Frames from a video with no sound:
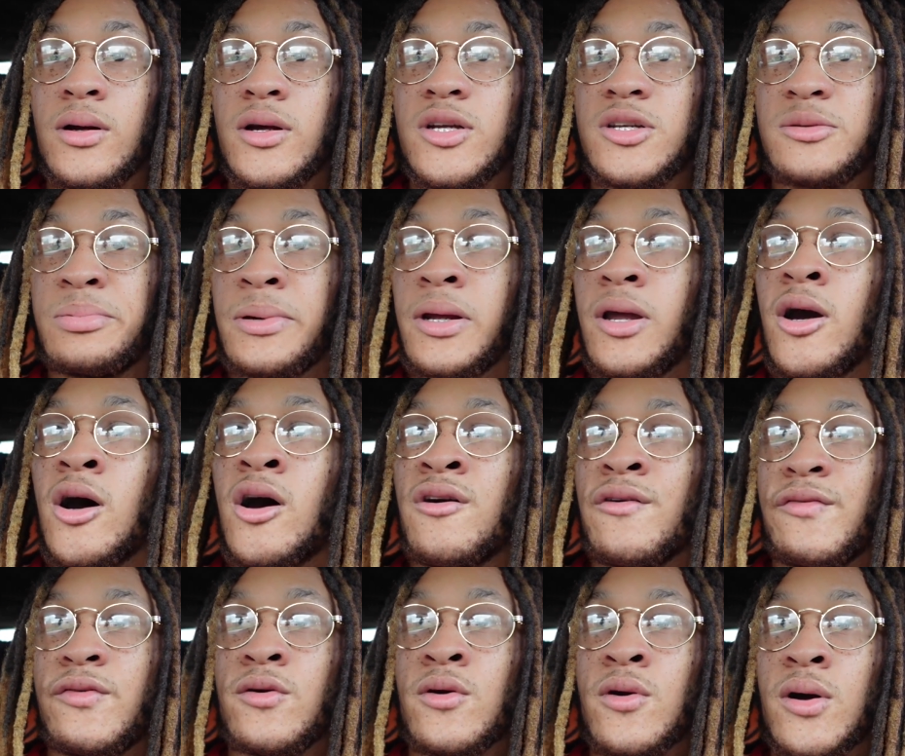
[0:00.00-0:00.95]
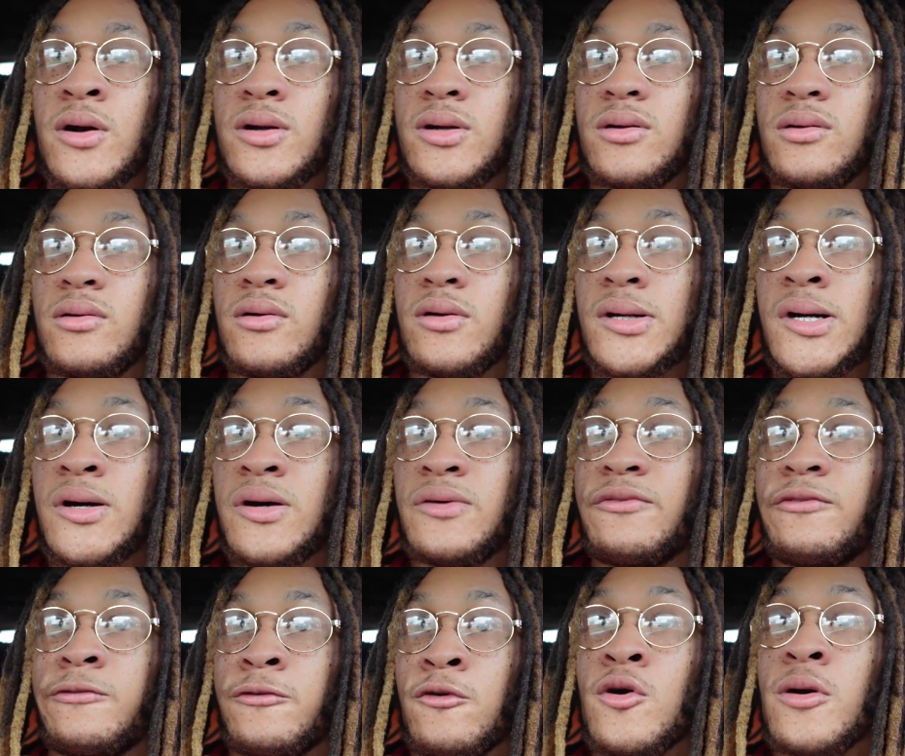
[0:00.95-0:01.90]
It's been gone for
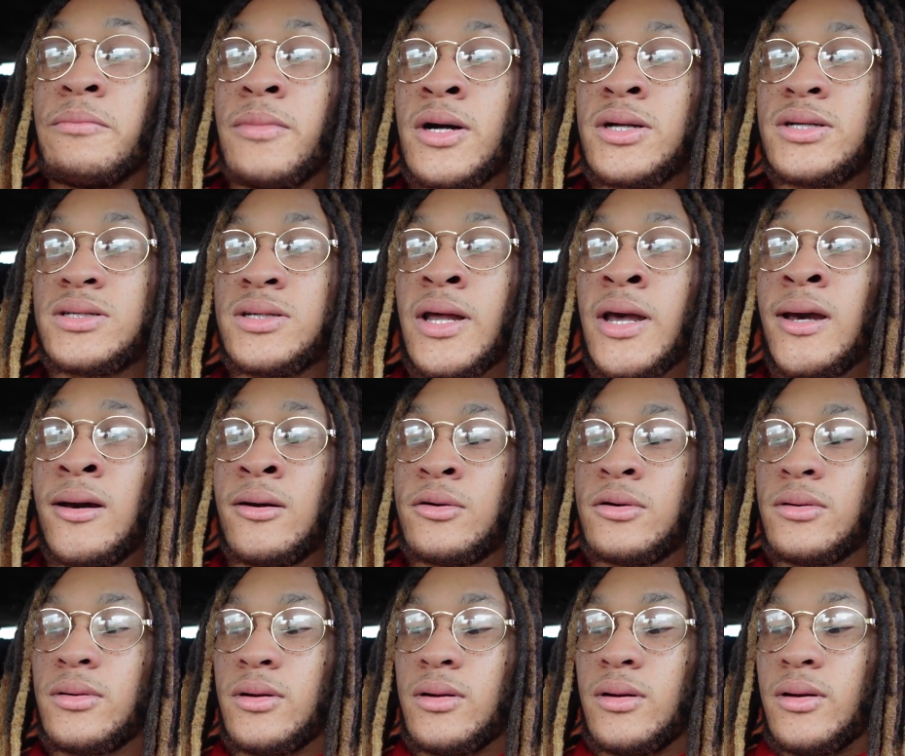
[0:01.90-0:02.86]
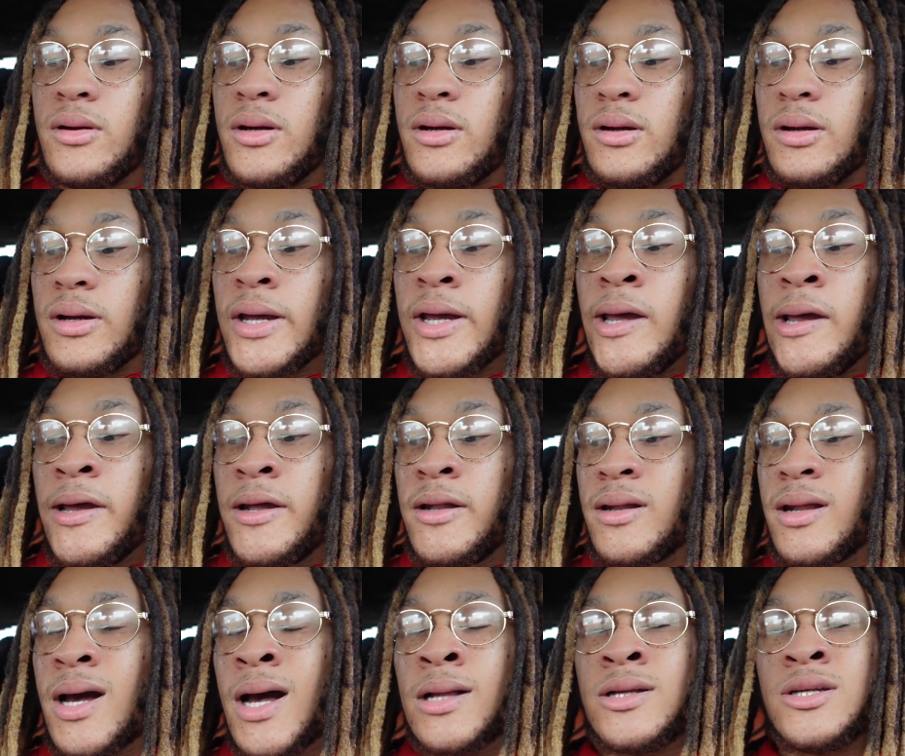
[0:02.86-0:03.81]
4 months now,
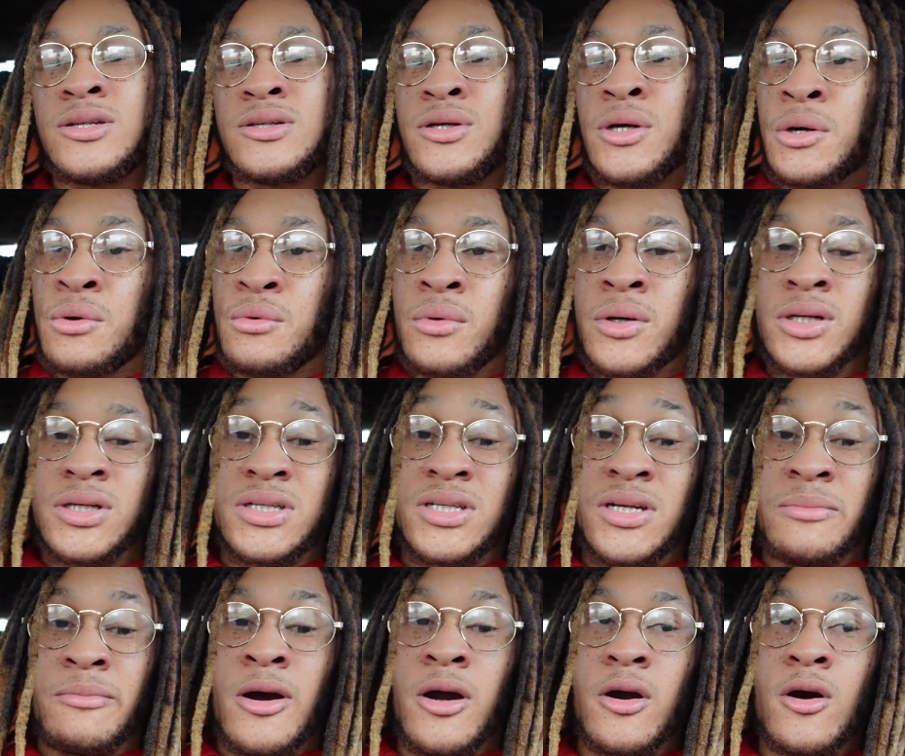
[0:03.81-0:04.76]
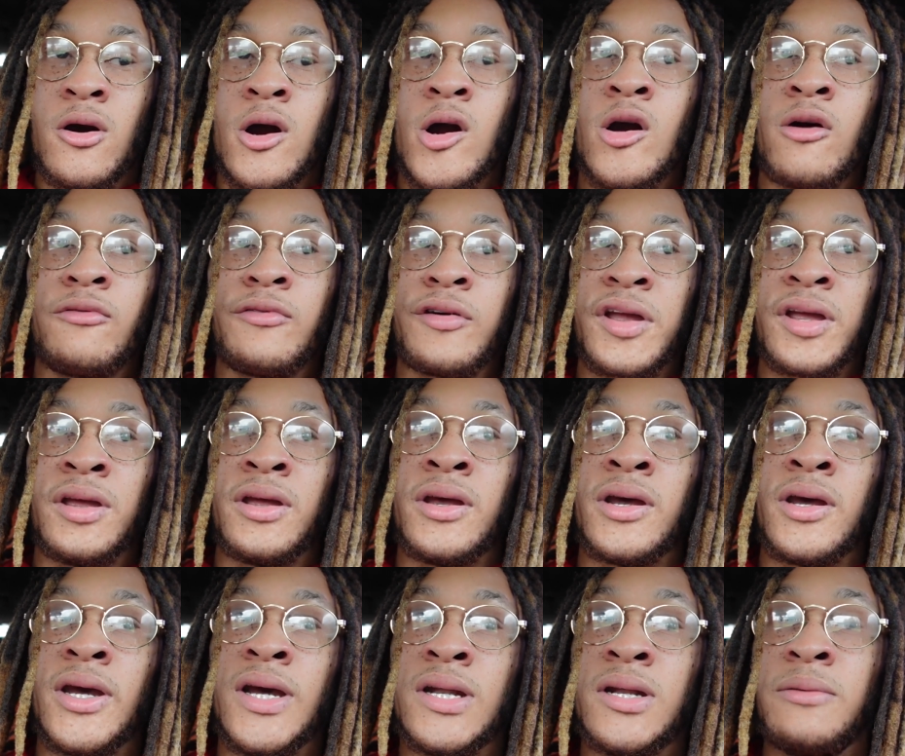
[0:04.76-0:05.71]
and I just don't want to send my car off
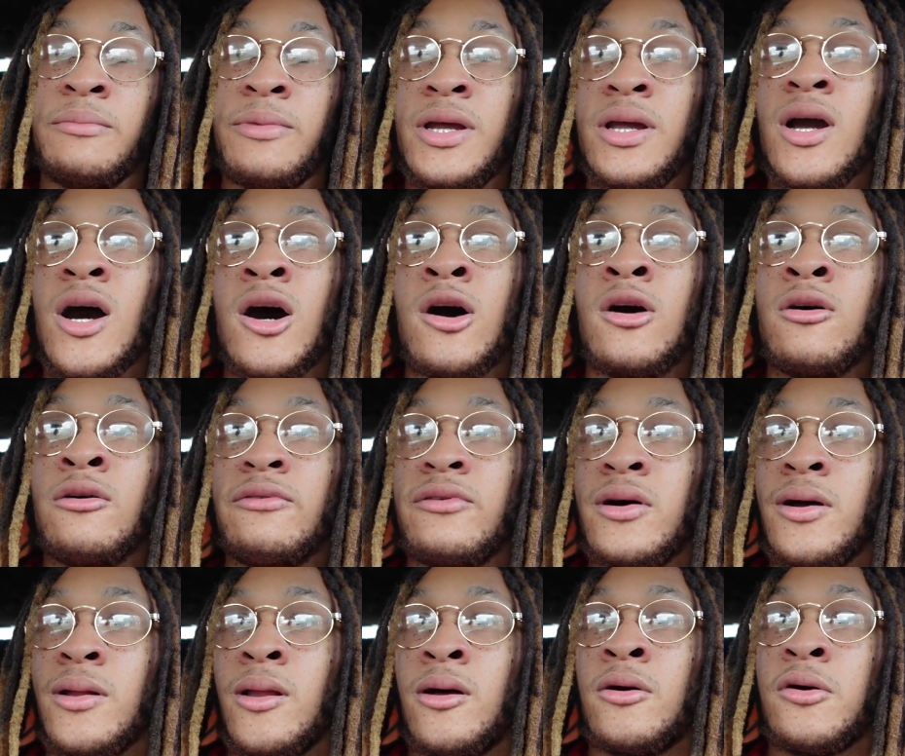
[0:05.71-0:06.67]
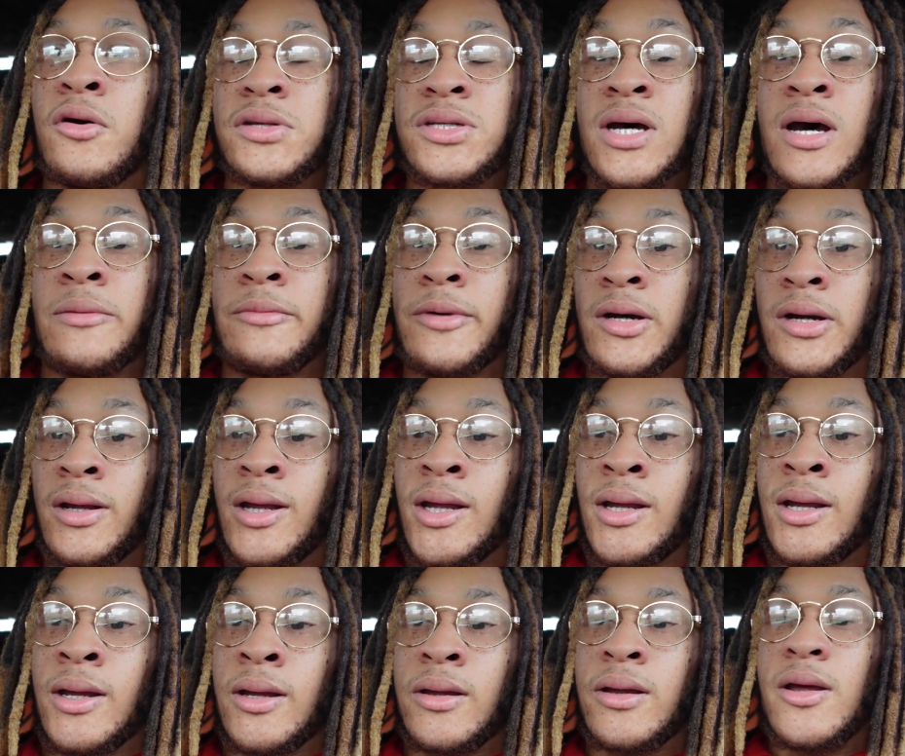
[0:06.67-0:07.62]
again and then be gone for a long time
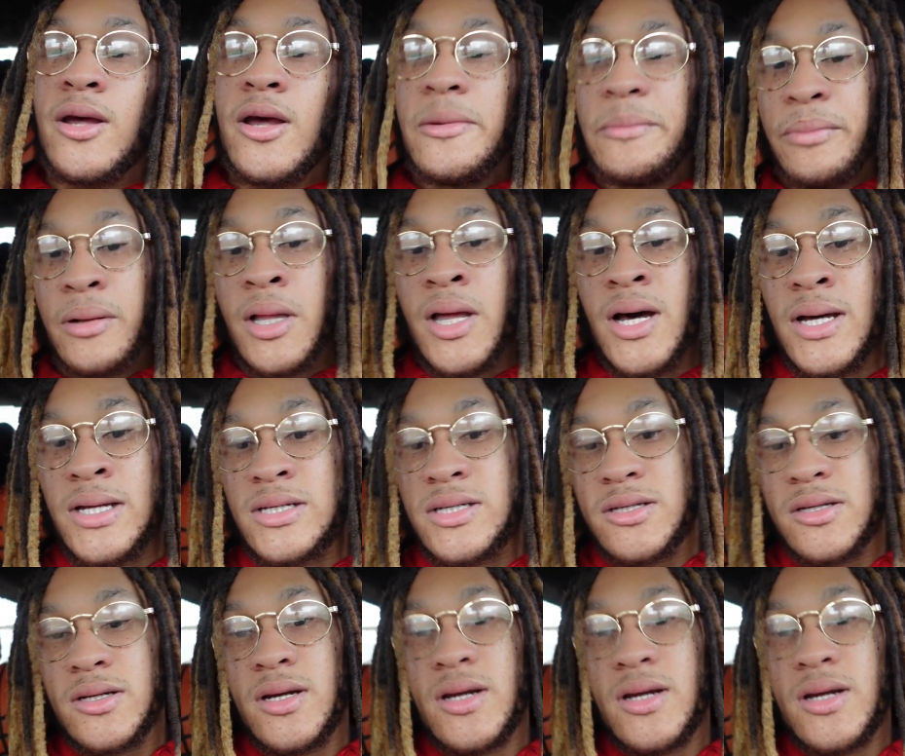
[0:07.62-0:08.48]
again. Plus,